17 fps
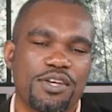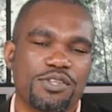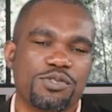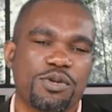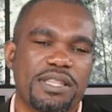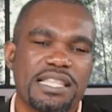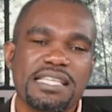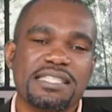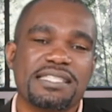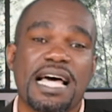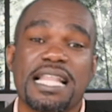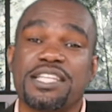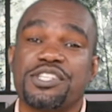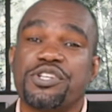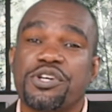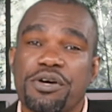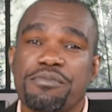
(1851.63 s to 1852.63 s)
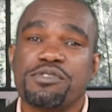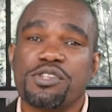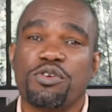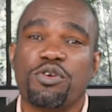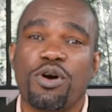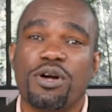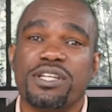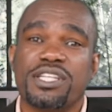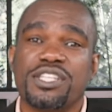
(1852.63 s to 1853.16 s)
So these are the terms
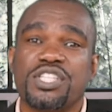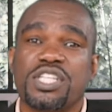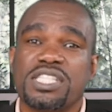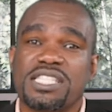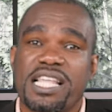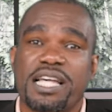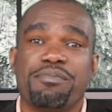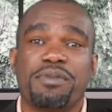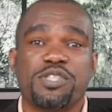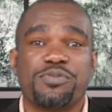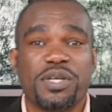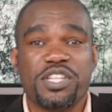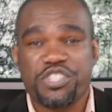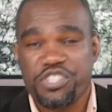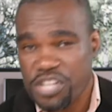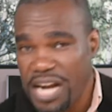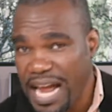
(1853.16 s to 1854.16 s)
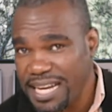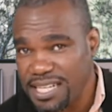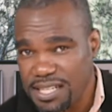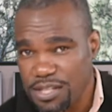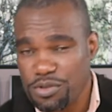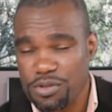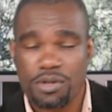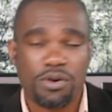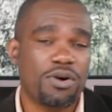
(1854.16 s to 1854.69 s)
and conditions that must be enshrined
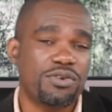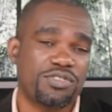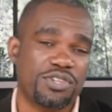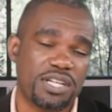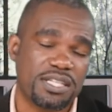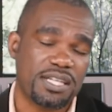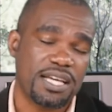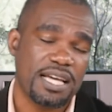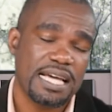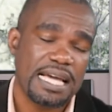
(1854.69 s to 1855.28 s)
into the contract.